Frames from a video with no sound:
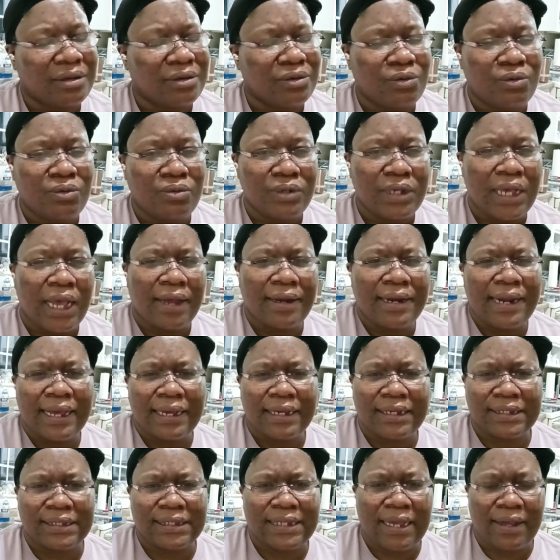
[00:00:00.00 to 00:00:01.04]
Ooh, y'all, I
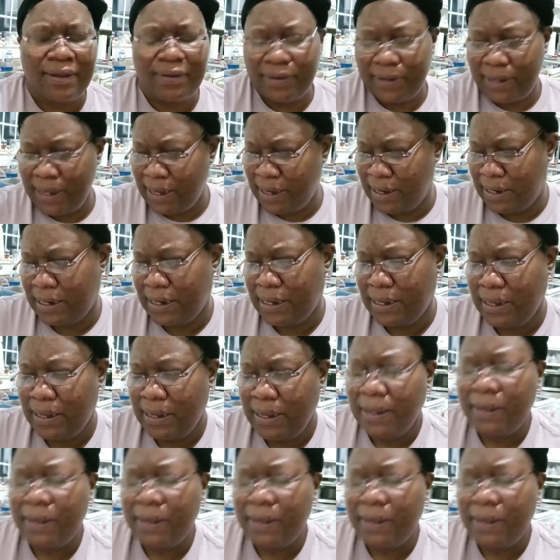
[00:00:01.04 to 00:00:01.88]
could talk, can I?